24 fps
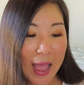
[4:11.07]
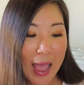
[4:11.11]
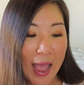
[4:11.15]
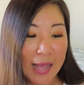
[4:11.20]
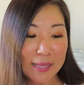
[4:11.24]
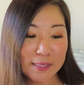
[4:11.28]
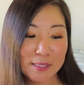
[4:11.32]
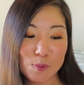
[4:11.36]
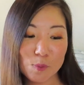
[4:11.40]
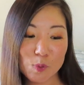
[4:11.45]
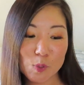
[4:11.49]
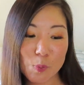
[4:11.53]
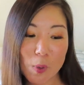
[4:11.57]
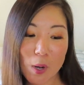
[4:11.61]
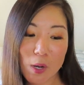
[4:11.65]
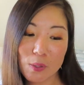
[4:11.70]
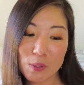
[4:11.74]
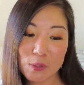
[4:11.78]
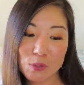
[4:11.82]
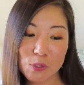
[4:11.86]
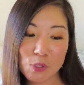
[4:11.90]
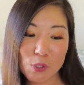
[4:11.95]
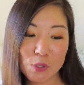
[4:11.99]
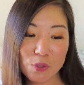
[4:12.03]
Add some
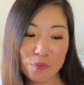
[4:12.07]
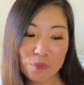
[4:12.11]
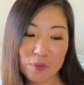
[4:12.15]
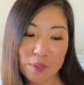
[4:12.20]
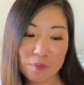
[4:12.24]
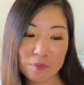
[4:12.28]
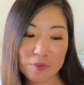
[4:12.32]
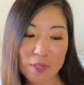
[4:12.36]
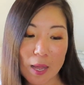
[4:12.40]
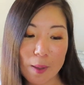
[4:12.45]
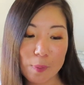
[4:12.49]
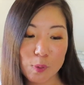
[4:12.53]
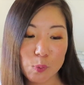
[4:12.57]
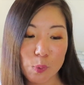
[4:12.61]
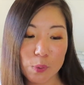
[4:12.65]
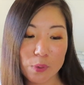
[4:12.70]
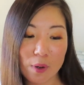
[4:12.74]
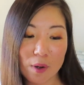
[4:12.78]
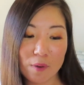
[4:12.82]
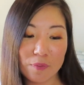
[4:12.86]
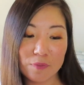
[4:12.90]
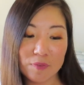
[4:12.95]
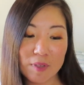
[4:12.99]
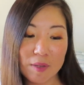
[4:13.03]
sparkle to your flip-flops with
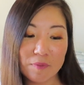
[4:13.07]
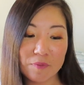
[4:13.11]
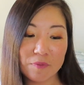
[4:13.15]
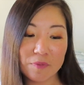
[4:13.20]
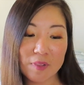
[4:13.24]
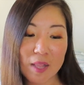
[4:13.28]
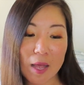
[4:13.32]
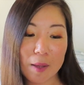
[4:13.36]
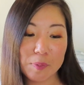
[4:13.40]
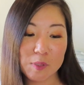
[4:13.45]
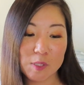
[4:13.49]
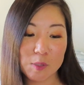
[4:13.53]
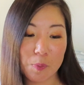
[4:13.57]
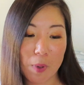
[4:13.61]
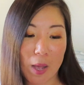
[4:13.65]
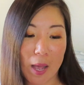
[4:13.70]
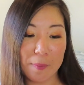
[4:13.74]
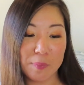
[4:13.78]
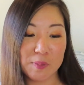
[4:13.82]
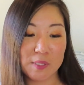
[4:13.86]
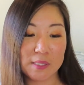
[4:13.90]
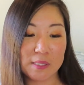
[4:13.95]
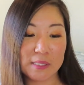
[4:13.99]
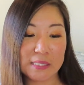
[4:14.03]
our flip-flop
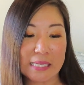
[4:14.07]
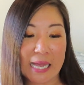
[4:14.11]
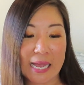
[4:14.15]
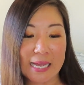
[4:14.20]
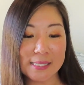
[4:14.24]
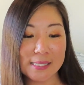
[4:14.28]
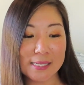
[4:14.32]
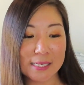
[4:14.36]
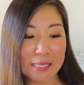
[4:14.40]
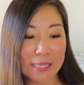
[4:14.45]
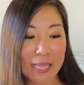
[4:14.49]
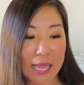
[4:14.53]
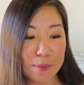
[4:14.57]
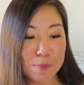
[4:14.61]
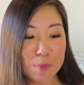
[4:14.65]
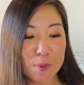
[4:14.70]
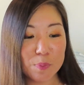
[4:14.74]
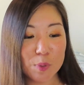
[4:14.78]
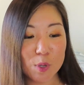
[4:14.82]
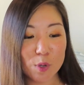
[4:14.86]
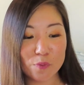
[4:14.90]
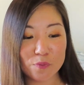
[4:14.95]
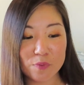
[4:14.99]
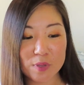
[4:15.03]
spops designed to glam
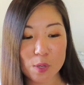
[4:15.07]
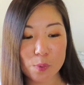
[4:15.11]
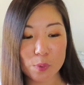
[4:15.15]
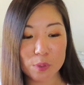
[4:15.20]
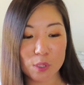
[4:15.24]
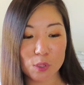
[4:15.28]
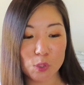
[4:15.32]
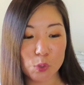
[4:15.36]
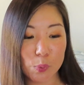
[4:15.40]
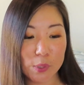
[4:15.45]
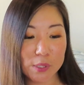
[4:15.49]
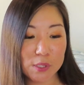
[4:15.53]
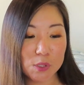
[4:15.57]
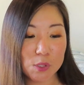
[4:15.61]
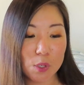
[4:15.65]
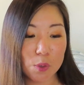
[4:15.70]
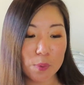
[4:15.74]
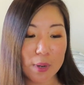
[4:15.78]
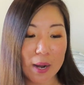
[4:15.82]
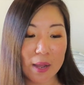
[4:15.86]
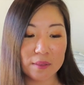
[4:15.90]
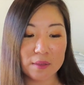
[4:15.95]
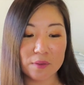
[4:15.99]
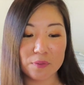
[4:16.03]
up your feet with a twist
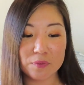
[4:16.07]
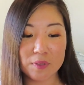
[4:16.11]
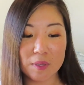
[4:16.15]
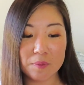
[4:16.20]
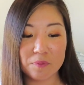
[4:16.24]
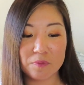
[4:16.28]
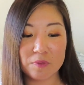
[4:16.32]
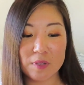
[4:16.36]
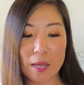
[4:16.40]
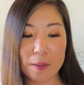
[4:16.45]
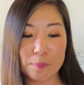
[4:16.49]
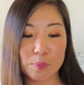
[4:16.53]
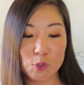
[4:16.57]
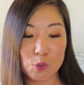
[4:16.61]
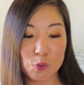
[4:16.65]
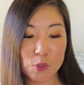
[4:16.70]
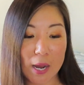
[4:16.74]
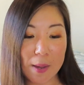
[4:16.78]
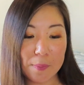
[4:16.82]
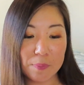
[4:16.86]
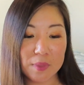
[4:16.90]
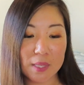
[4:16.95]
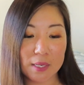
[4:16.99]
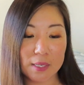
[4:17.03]
around the flip-flop
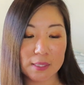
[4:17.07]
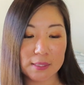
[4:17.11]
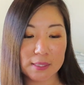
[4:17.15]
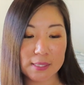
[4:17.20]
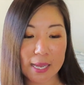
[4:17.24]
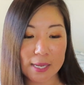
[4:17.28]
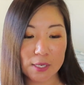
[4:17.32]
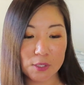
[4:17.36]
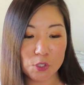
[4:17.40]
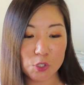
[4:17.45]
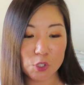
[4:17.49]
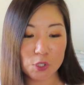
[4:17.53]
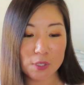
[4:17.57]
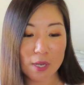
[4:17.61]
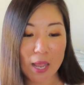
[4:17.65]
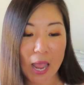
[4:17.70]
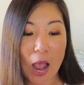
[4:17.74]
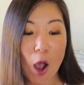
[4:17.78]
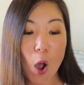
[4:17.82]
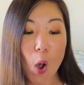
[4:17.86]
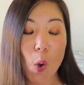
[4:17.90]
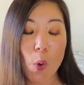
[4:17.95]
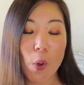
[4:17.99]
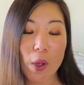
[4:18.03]
strap that intention
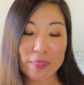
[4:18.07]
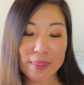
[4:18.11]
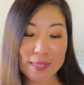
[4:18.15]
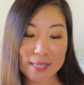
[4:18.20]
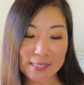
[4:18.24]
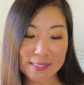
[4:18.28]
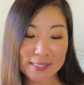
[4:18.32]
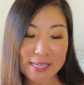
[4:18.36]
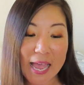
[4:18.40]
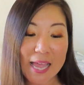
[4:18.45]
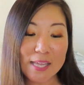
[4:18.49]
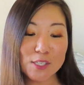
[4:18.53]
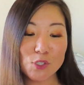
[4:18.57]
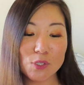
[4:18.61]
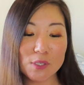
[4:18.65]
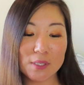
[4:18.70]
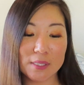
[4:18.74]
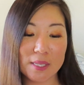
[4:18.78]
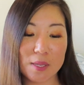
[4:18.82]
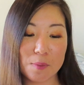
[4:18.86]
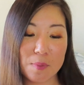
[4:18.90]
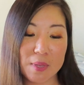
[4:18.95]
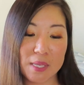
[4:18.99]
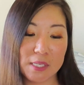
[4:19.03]
Oh, the
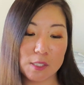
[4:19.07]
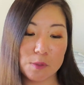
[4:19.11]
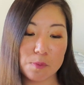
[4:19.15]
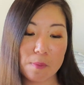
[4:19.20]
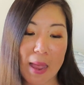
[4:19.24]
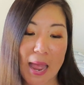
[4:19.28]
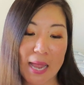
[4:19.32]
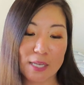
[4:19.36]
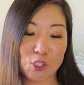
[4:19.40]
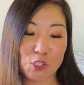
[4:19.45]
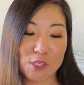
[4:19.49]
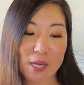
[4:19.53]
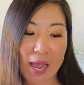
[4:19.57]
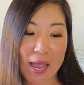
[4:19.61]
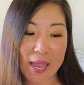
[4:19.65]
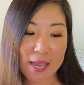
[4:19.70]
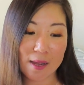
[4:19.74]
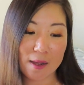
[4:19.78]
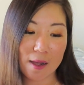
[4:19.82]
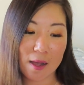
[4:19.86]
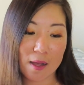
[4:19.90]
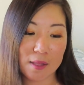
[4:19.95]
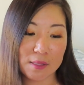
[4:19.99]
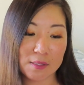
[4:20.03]
intentionally mismatched
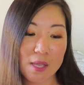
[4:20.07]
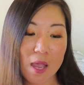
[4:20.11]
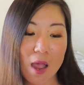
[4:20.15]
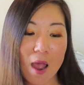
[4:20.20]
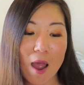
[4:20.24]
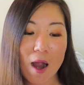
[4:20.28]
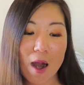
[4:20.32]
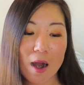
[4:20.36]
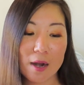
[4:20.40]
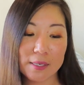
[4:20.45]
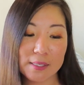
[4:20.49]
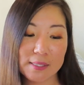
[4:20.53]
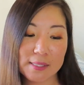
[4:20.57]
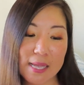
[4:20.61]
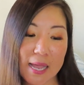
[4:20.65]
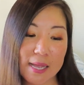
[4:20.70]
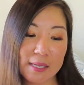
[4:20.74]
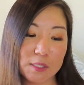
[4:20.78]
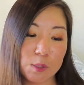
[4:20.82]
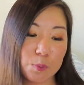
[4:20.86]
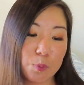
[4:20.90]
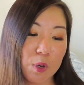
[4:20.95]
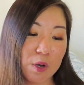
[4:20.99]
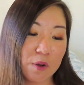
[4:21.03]
icons are
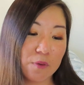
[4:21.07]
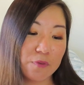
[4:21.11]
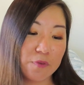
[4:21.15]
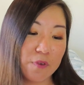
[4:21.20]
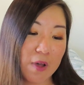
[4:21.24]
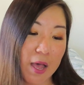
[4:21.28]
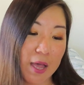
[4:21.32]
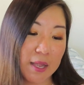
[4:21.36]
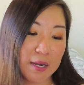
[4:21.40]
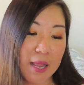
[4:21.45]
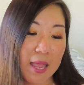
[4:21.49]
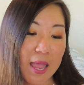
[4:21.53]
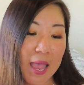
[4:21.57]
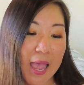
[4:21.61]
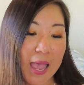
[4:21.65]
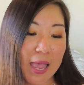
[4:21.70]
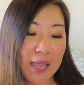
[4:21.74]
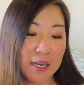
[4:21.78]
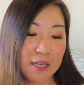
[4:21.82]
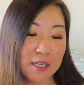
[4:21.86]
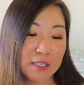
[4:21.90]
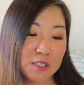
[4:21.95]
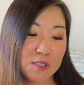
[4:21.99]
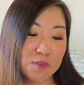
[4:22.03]
designed to bring fun
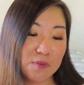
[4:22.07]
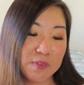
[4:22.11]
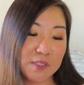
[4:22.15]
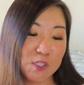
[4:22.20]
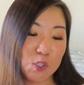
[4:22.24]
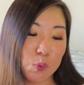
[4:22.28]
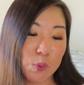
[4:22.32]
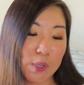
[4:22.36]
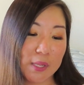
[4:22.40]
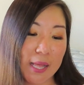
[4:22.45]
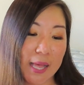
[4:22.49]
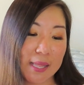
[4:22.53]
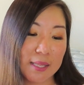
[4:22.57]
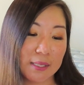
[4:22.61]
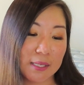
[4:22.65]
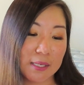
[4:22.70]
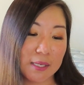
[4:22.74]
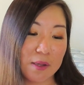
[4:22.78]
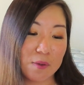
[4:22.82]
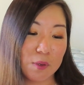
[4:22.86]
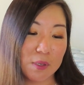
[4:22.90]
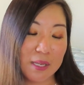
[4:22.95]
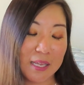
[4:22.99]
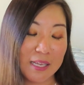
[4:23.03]
and
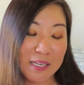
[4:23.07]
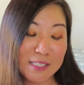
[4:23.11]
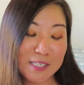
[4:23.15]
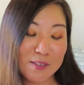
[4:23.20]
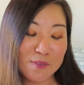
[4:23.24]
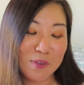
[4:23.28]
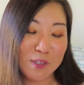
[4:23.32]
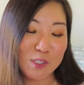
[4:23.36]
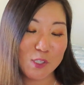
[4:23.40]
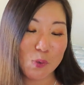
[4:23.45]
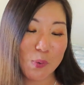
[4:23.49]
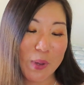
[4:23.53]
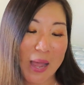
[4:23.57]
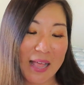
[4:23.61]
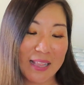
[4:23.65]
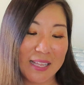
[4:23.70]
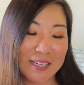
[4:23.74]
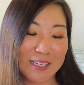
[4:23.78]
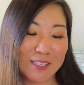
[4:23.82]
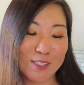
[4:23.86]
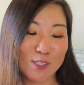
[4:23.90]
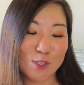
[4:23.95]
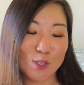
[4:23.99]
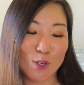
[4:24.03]
individuality
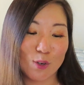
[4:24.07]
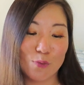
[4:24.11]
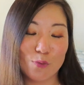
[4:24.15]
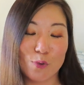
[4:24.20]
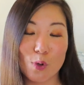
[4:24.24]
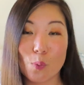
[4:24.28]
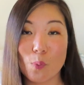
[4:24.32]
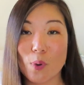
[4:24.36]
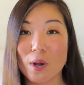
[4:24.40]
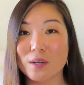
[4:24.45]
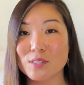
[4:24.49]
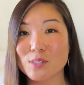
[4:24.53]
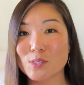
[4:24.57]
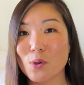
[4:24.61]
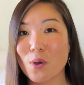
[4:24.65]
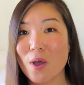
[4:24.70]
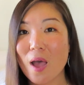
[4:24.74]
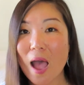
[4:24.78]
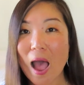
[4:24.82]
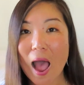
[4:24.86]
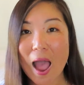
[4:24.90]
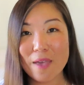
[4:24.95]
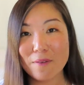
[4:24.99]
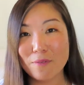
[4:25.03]
individuality to your footwear. So
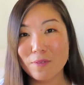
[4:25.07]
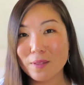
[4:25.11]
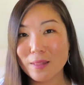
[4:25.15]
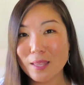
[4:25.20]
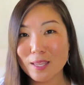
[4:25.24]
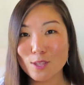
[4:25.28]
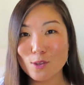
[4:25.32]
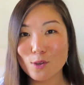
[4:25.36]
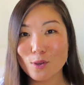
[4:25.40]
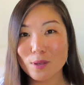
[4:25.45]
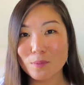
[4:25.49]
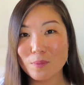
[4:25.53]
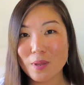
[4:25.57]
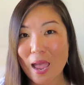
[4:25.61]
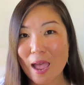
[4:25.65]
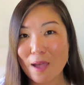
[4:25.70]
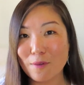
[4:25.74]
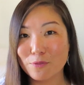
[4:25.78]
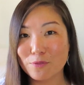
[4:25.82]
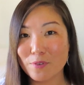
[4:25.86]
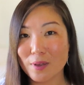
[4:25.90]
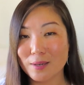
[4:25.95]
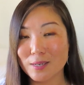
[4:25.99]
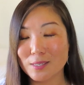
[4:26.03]
I feel like you could
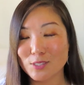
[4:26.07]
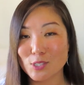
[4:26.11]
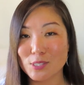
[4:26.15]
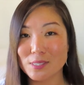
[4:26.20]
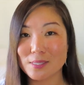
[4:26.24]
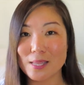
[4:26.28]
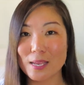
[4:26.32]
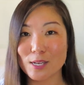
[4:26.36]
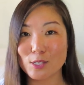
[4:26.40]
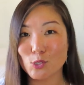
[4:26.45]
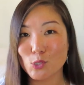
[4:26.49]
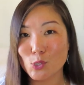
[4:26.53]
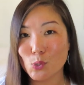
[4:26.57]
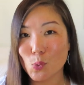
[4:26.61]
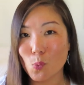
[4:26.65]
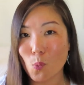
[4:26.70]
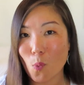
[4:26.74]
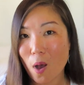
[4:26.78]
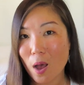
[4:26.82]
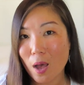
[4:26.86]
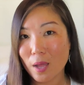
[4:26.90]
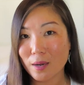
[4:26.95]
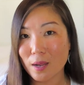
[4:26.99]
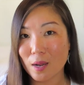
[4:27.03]
have fun and just like do
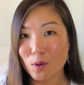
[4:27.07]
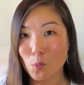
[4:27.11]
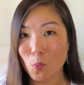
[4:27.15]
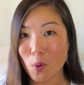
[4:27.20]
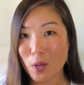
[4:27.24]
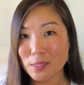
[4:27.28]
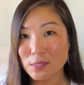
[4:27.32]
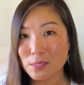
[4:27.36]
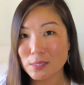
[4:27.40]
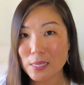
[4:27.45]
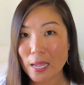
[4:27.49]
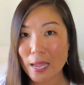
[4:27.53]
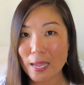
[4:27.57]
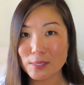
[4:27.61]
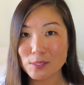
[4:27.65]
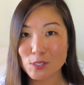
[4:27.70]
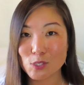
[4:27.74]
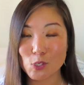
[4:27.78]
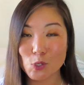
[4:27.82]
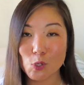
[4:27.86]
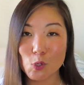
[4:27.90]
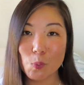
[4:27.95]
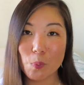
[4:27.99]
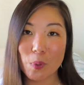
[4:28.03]
one on one side
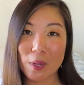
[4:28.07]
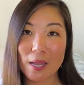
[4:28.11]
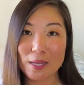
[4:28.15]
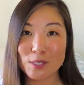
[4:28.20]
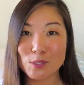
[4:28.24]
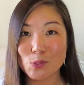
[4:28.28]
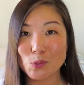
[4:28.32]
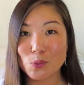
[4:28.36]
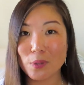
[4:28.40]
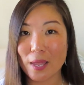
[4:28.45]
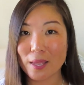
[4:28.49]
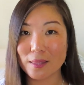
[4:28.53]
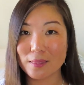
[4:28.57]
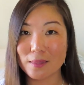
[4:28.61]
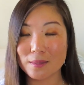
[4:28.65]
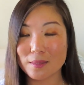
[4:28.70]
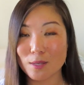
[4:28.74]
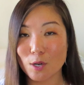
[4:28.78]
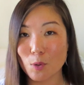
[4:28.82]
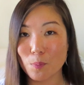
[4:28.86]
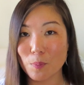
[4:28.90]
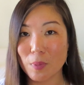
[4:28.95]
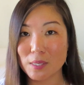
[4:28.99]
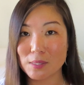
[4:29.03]
too, but I do like that
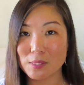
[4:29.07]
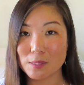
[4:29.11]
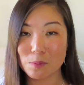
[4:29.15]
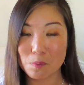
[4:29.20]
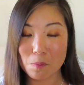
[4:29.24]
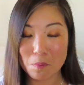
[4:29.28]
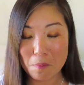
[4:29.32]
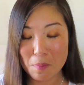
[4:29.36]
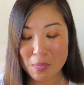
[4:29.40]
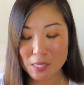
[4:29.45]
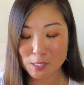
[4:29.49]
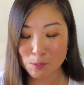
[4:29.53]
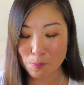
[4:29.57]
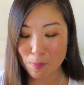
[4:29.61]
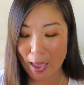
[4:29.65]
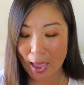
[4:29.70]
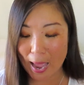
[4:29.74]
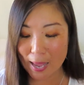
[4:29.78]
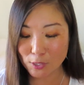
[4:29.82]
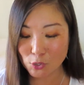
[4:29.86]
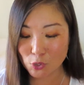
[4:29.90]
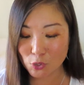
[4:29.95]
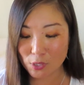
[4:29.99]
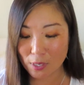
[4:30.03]
they're mis
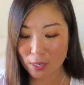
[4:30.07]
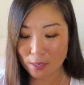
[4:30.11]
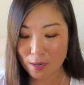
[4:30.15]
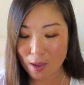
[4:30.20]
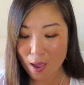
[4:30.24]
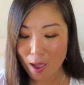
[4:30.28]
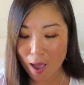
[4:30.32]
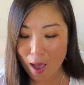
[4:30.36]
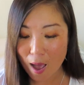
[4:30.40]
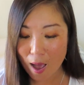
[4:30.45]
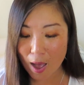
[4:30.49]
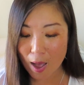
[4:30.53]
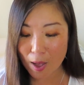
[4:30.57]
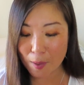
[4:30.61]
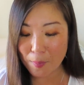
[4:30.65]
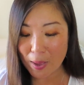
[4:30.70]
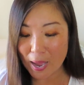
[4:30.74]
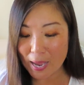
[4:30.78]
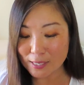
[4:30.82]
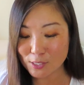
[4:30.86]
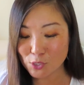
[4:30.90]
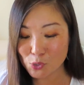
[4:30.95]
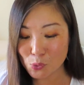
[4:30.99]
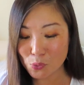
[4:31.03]
mismatched and um,
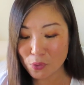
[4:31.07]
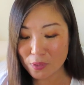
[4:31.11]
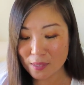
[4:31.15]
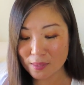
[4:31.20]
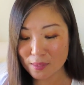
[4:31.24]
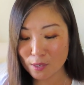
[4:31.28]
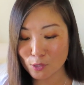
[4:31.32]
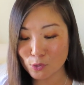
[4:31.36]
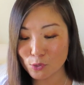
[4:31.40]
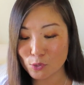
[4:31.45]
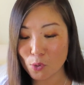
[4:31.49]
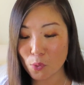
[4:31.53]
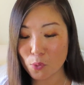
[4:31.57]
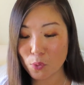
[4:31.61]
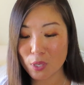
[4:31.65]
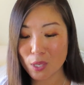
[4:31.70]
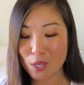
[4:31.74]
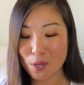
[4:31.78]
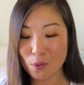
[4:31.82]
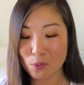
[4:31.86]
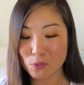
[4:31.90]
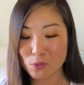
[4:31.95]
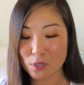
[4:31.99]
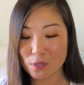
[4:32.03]
I do think they're so
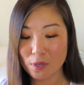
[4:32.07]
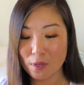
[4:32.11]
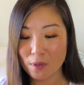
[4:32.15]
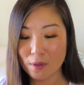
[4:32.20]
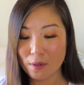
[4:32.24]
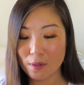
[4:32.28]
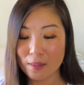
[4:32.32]
cute.